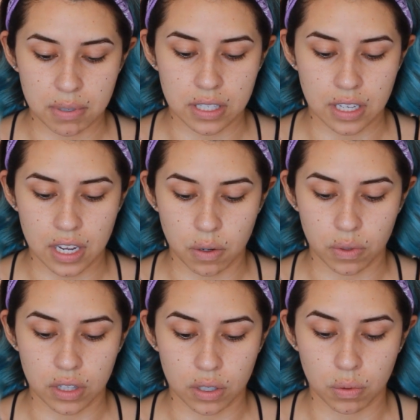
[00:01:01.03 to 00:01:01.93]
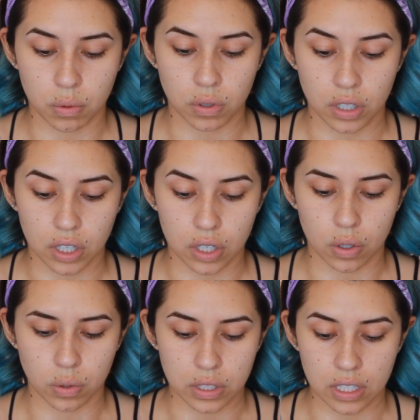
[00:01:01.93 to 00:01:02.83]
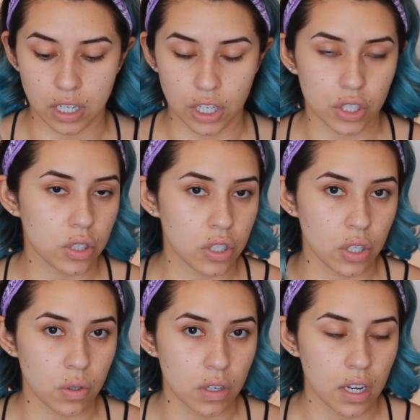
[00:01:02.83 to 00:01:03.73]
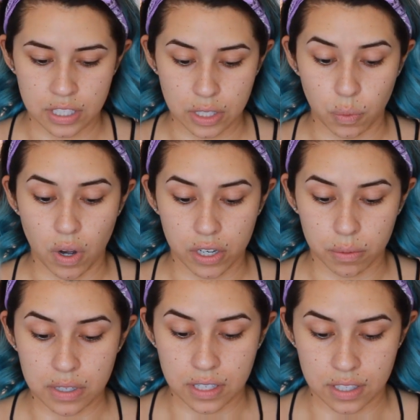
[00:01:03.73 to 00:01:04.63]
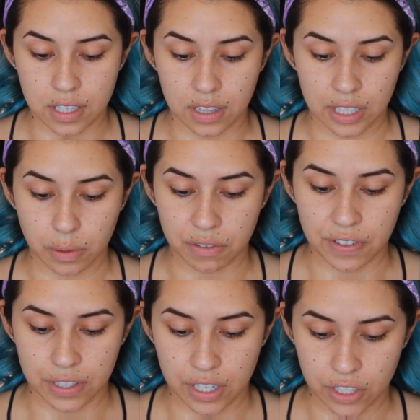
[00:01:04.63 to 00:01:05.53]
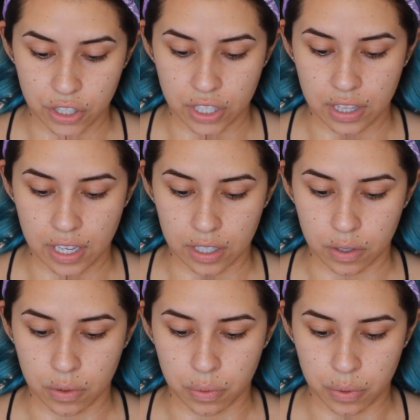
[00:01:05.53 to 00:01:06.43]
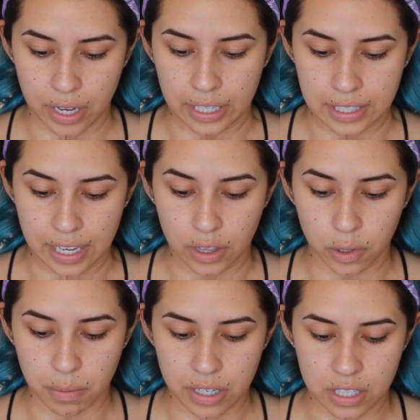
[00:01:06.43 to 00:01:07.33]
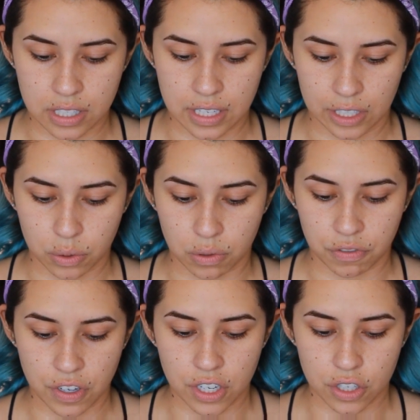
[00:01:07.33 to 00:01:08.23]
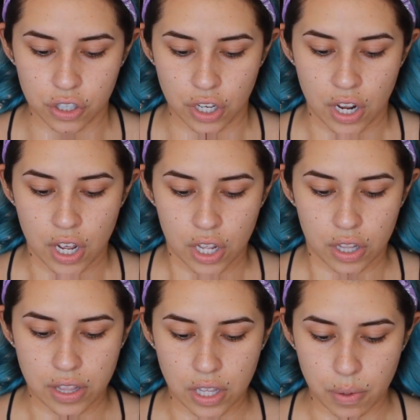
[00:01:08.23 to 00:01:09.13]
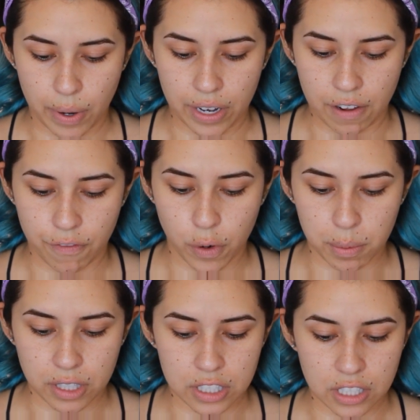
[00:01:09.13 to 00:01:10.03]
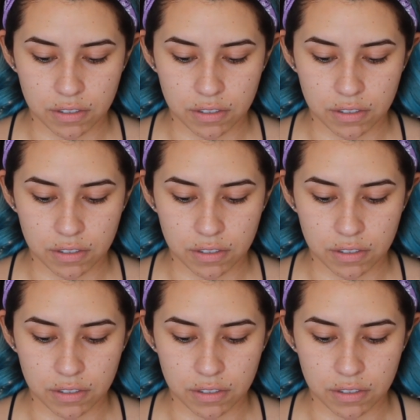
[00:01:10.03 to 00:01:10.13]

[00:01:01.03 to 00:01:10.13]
skin with a cool golden undertone. It's a water-resistant liquid foundation that creates a luminous natural finish. The Radiant formula